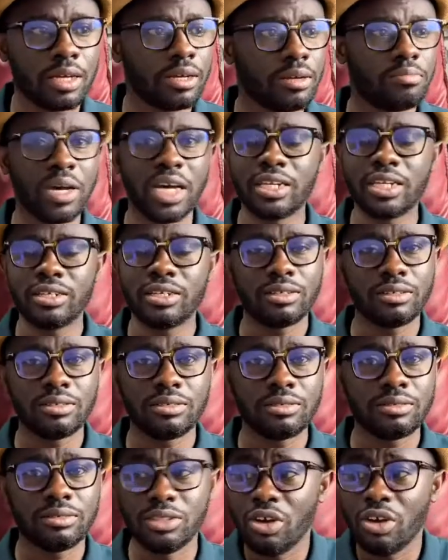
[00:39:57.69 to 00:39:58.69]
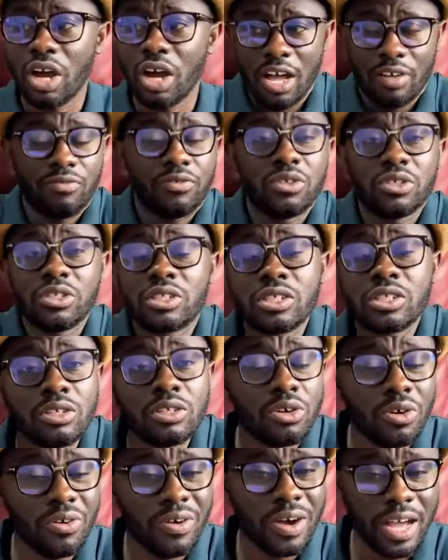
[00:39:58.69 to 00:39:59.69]
But you have to still
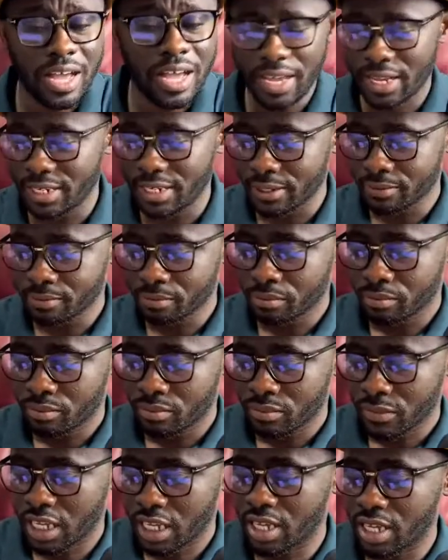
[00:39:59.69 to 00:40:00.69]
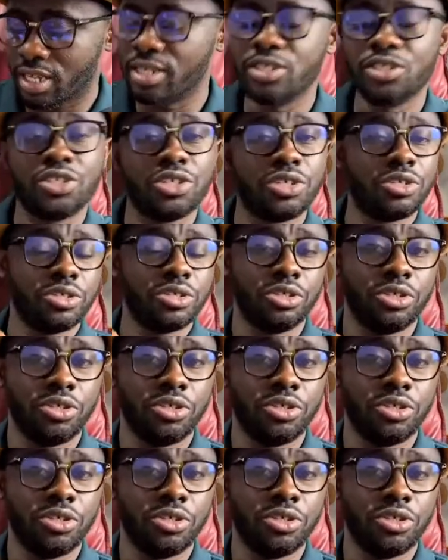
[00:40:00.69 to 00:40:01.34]
go ahead and continue to